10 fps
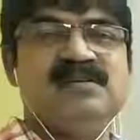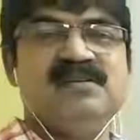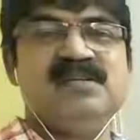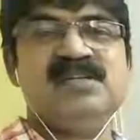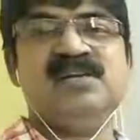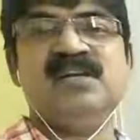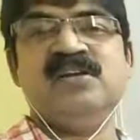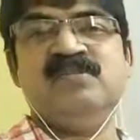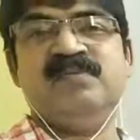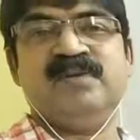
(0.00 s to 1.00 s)
That is called
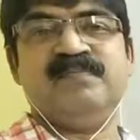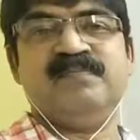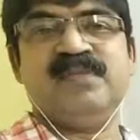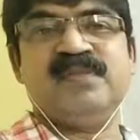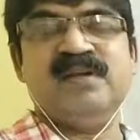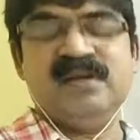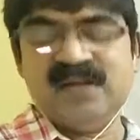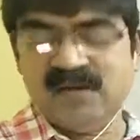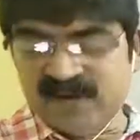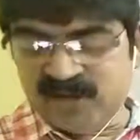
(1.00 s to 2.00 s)
equilibrium. Now,
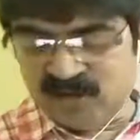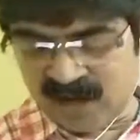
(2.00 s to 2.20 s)
when you talk